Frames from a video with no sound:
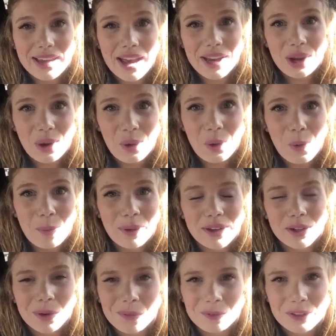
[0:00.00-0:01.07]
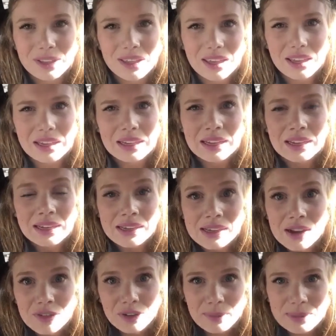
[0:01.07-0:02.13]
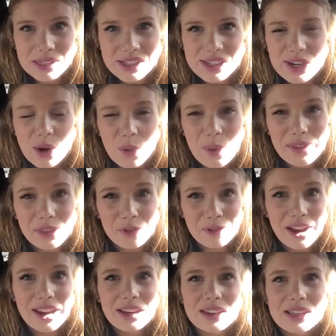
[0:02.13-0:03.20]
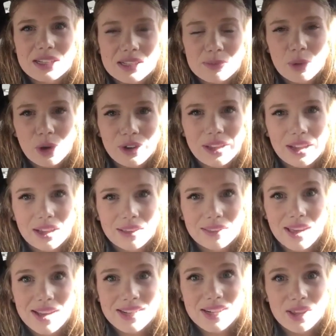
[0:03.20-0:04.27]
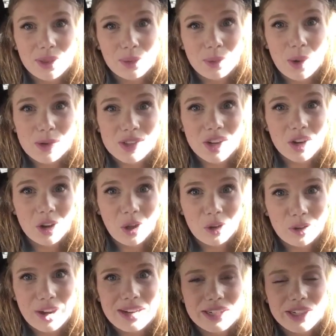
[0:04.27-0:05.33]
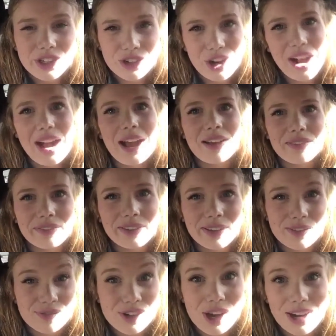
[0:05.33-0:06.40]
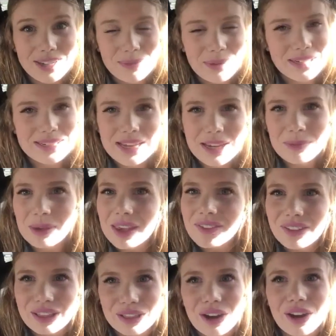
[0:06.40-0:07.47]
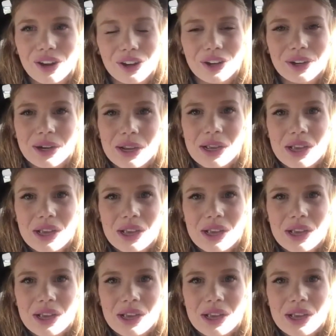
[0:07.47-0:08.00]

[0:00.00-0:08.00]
head home, and hopefully from the snow and the rain this morning that the roads are all right to drive. If not, it might take me even longer.